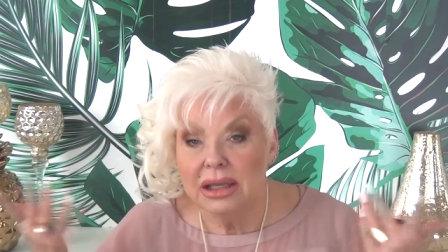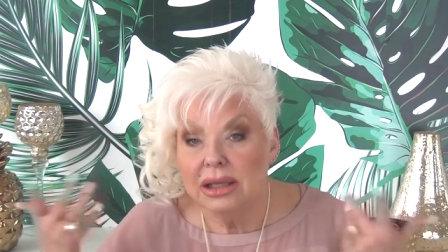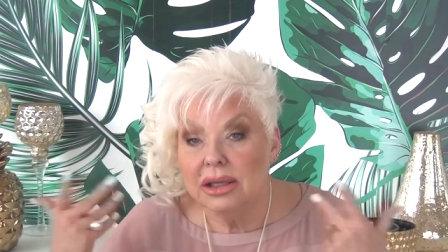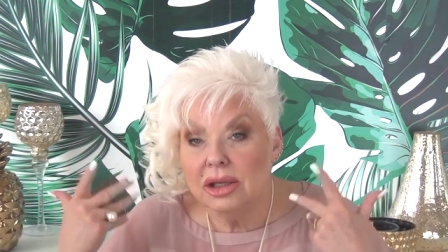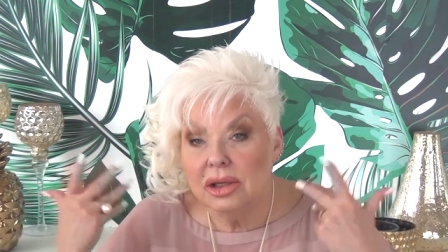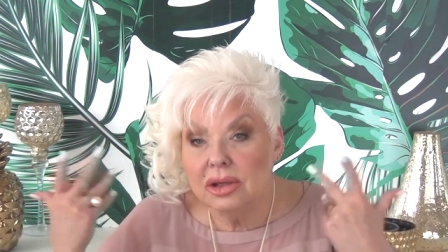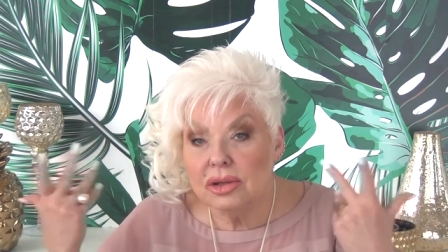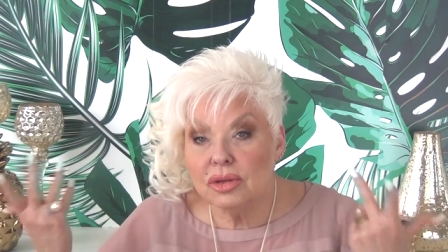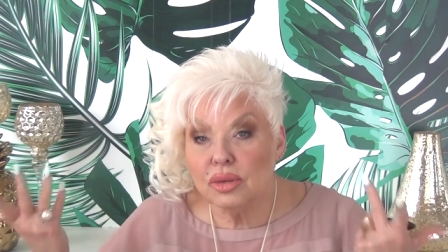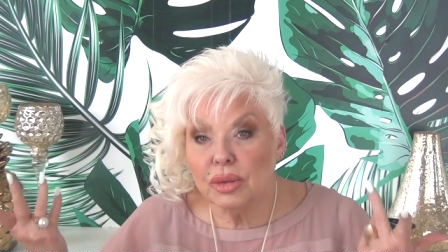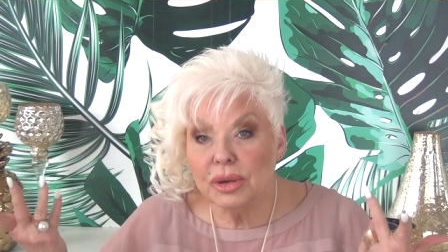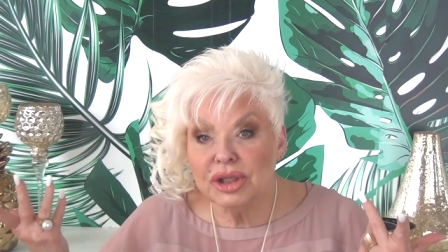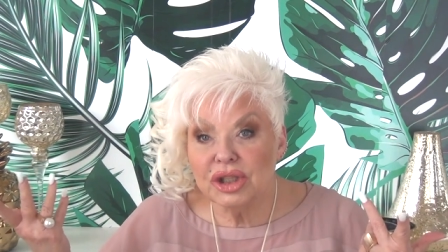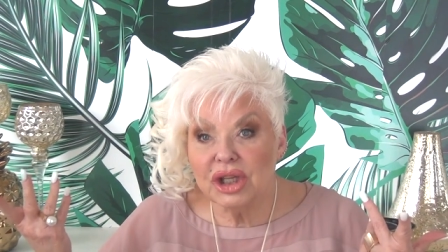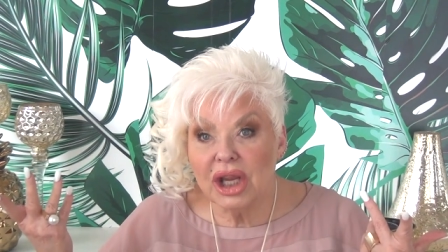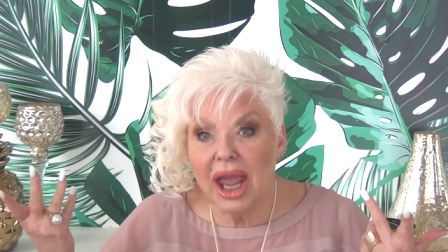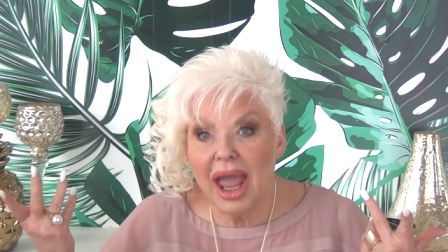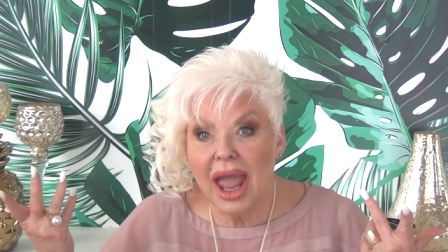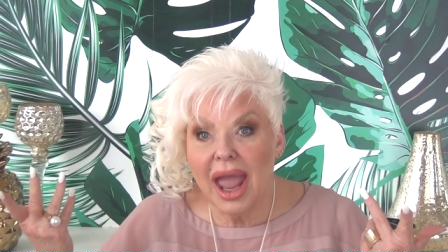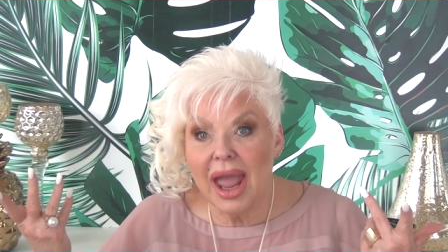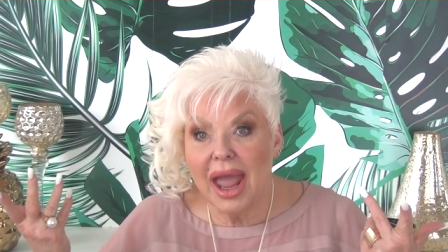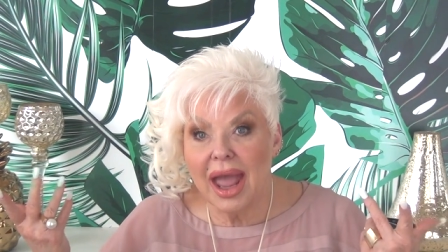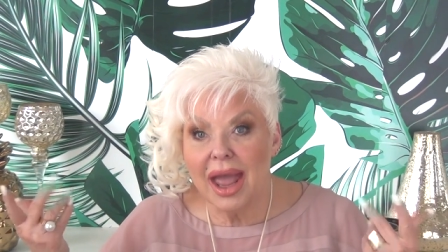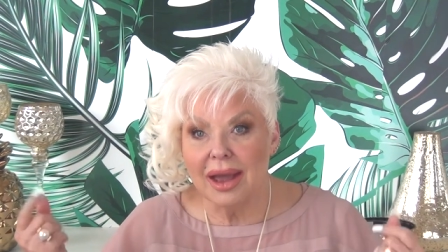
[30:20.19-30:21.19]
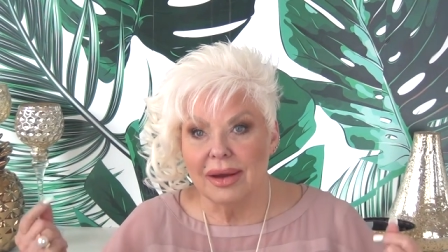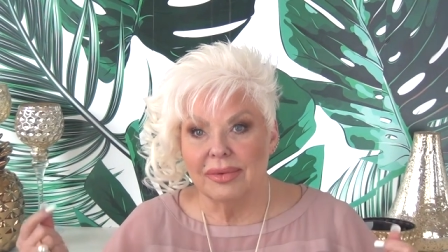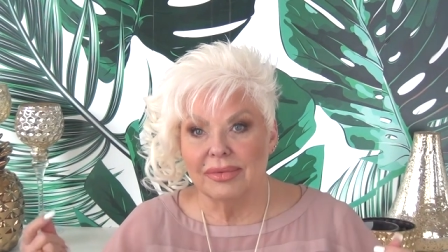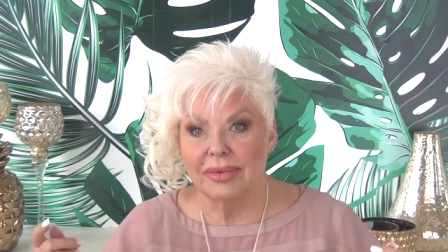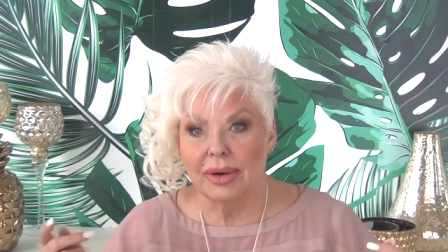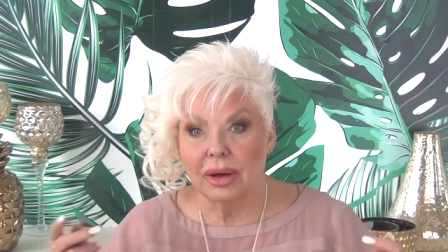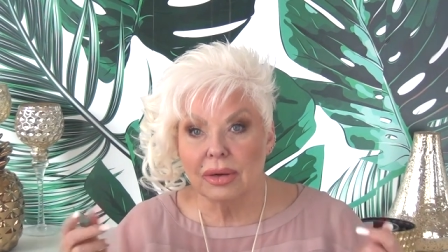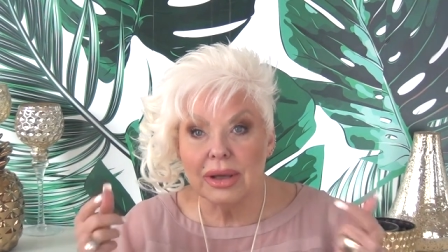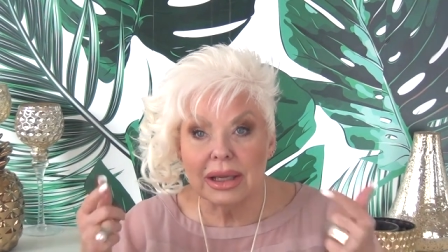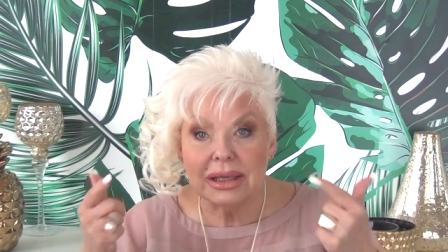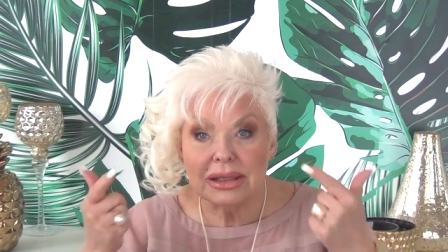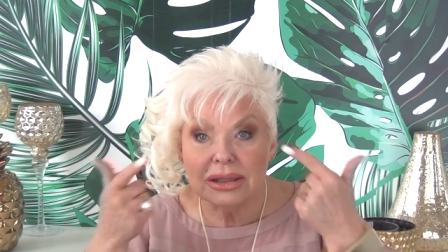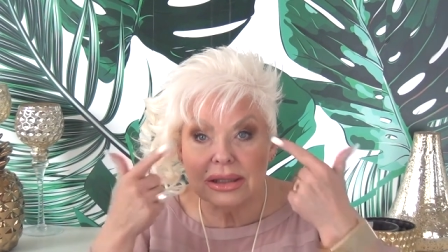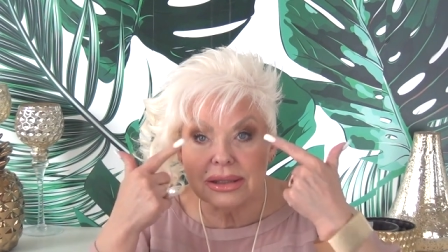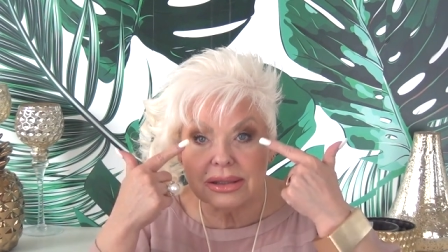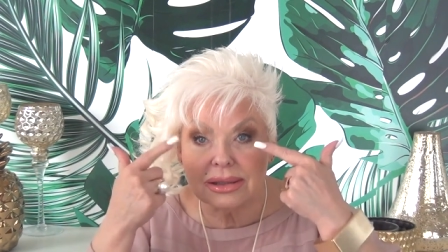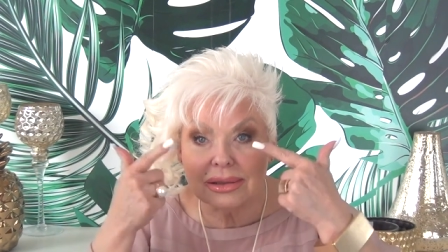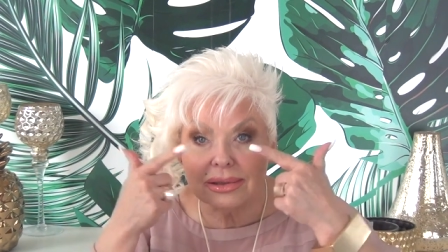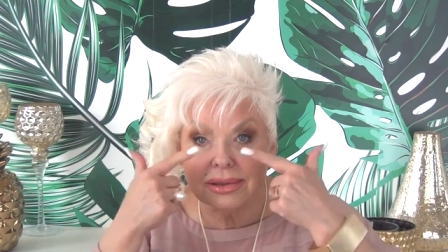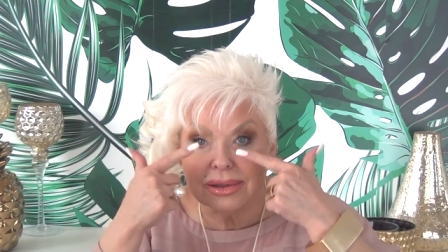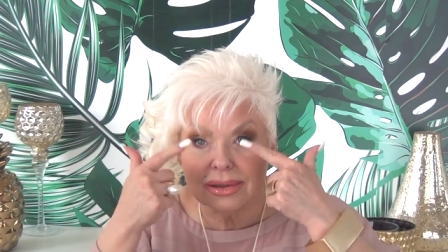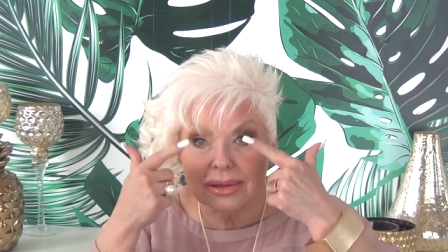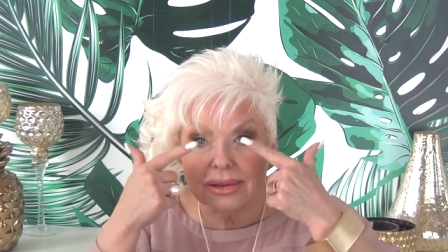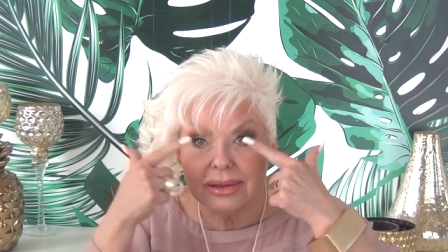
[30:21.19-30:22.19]
Use what you have. Okay,
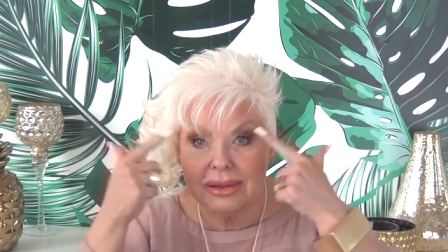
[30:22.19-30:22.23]
just